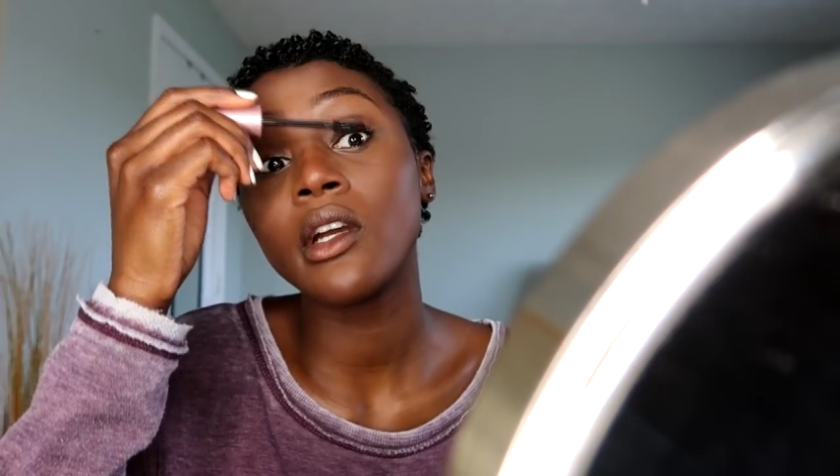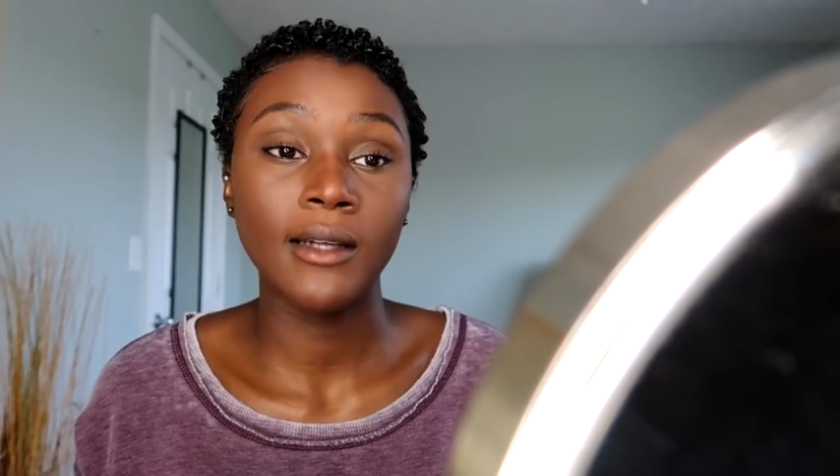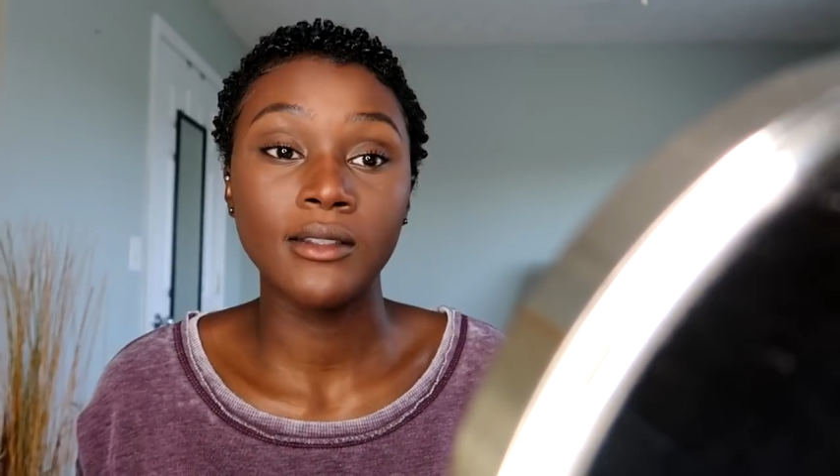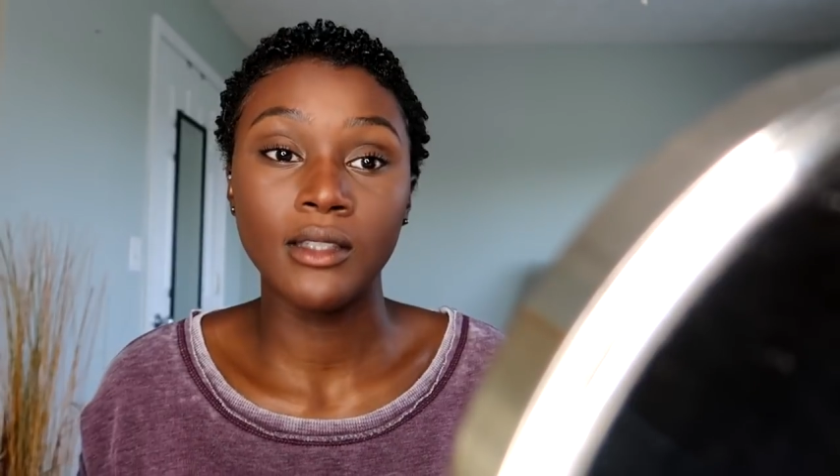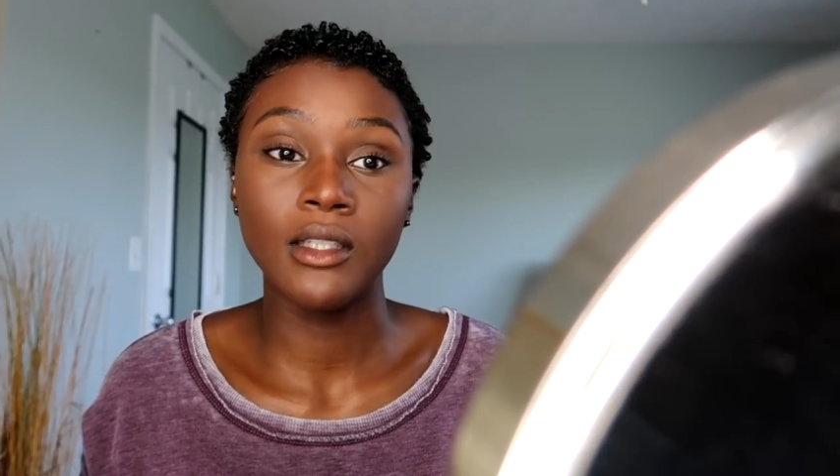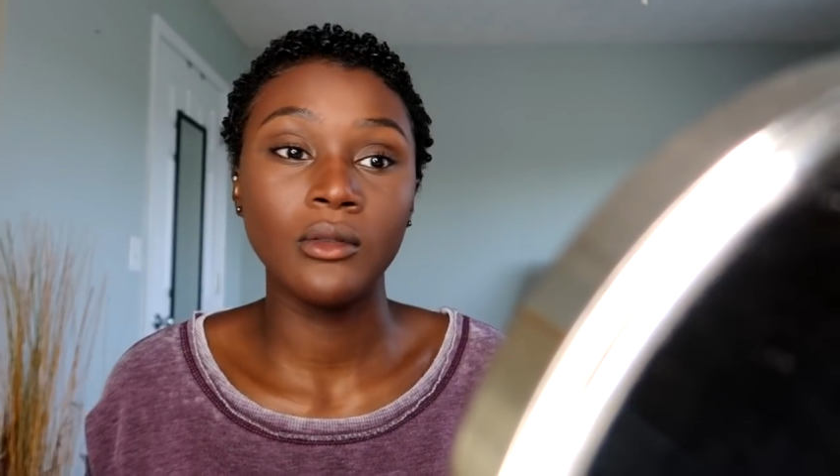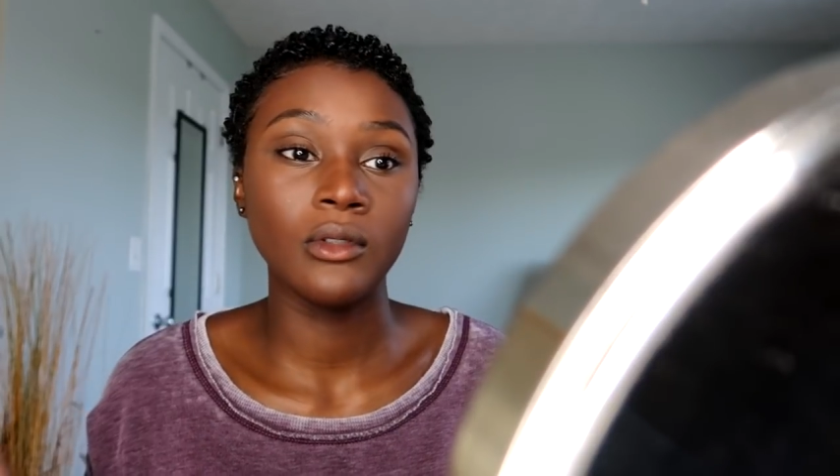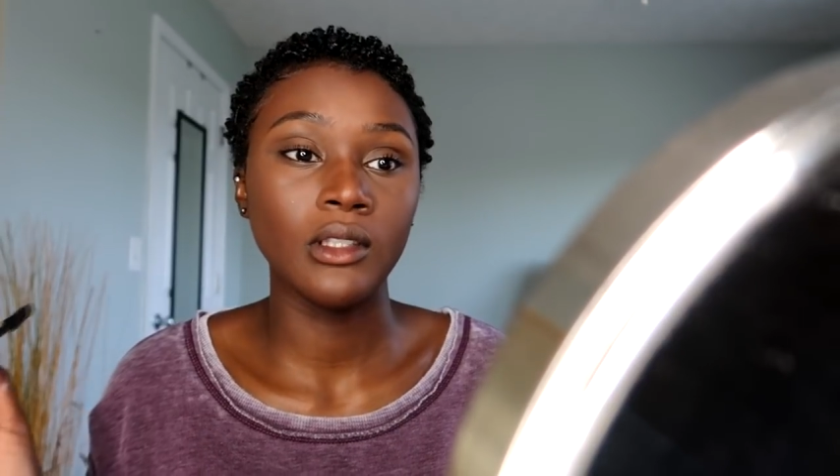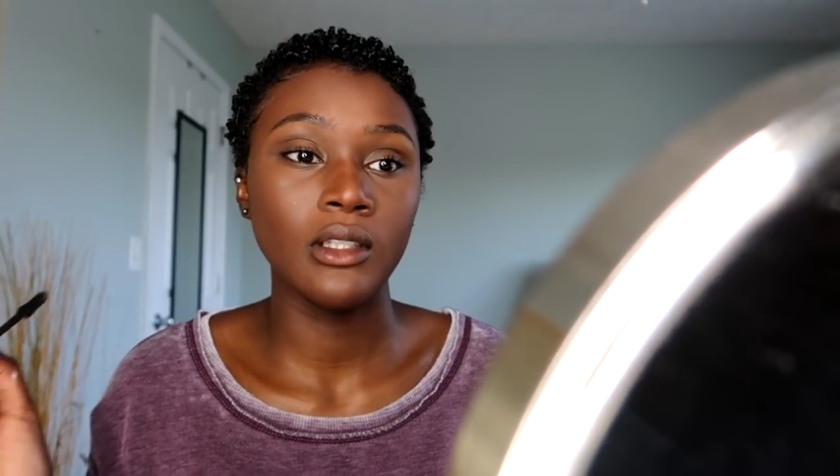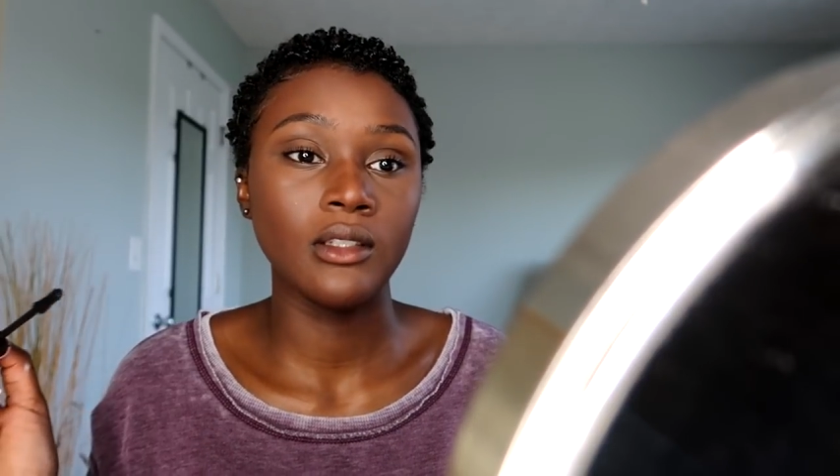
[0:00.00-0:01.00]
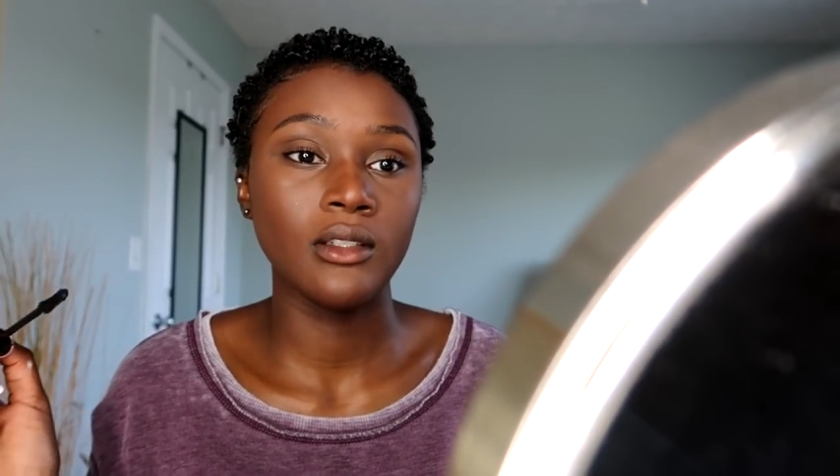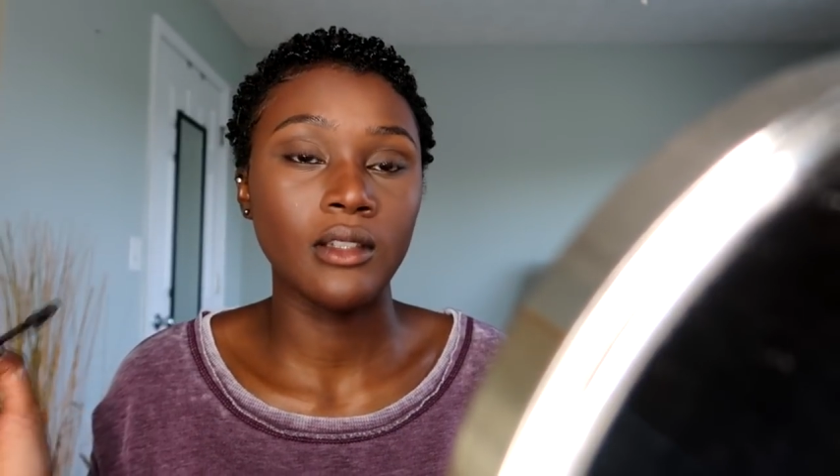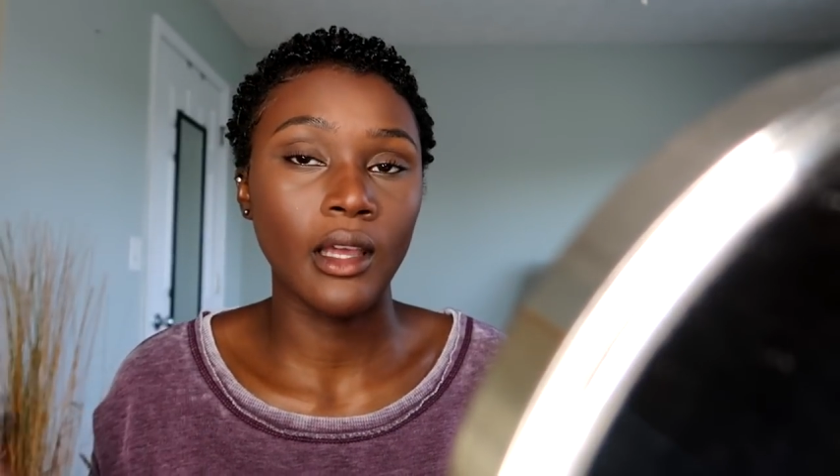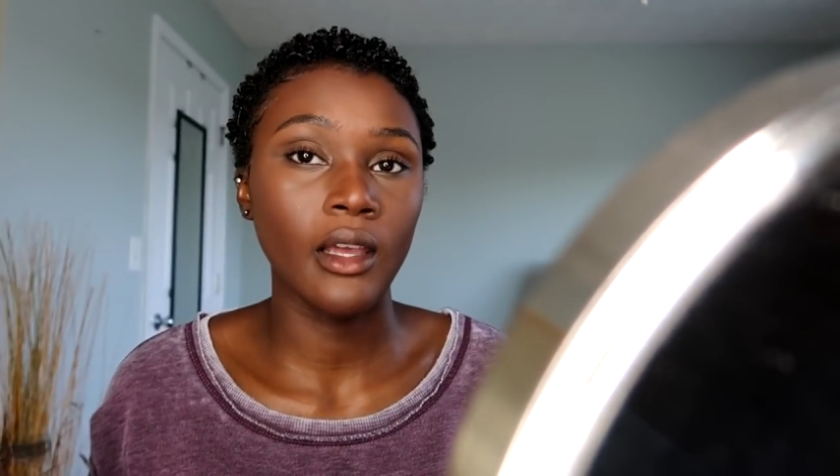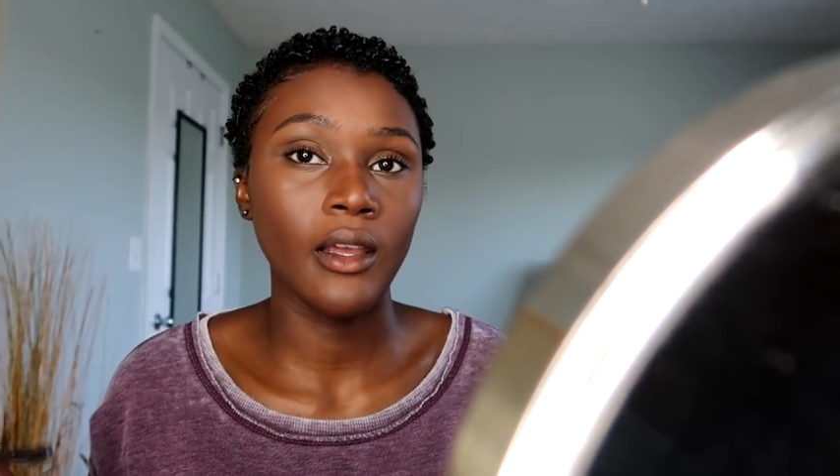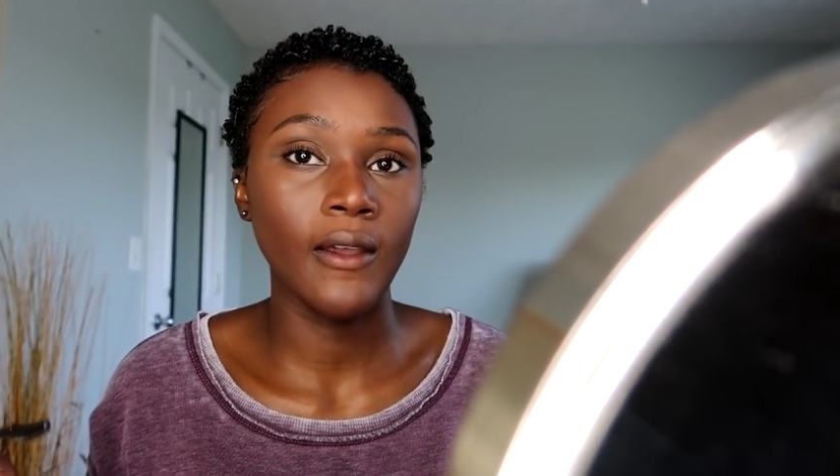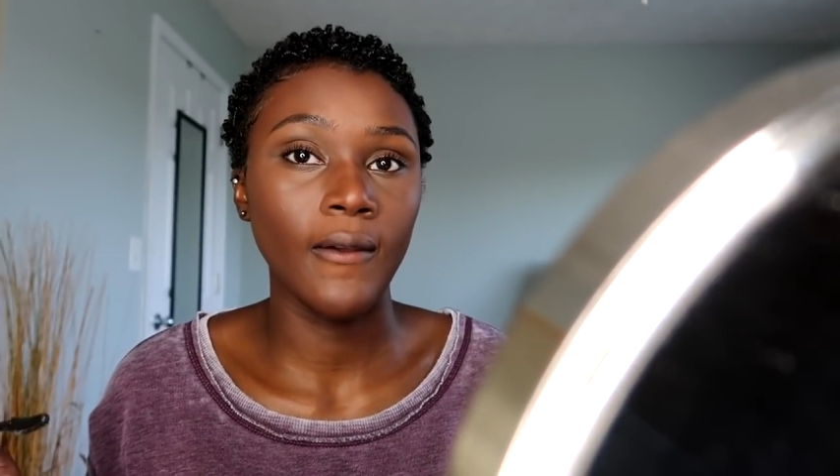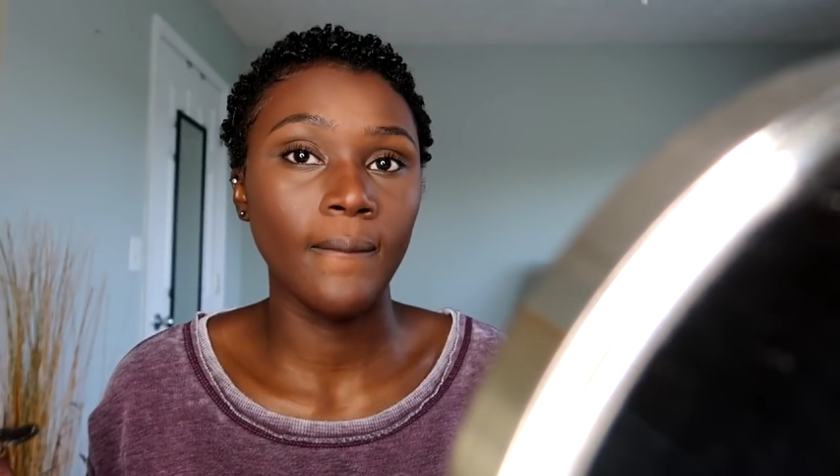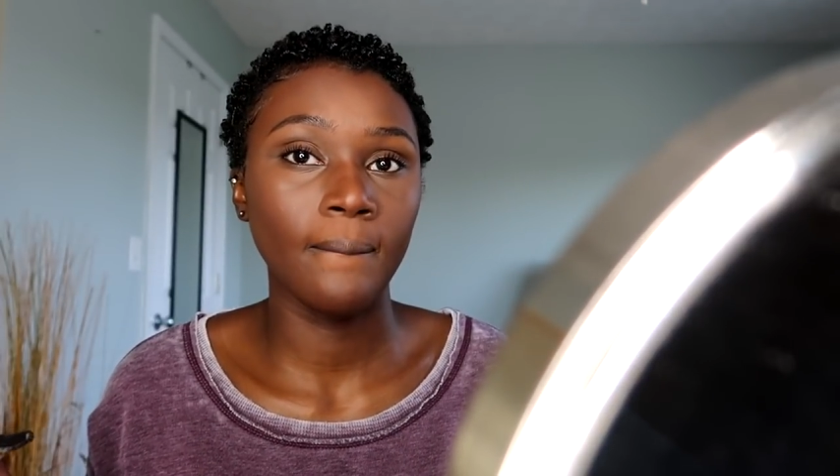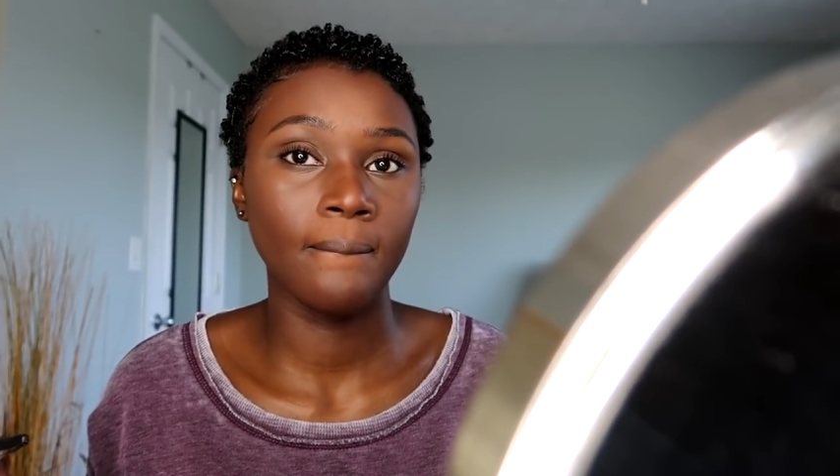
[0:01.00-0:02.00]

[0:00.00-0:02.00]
I'll genuinely say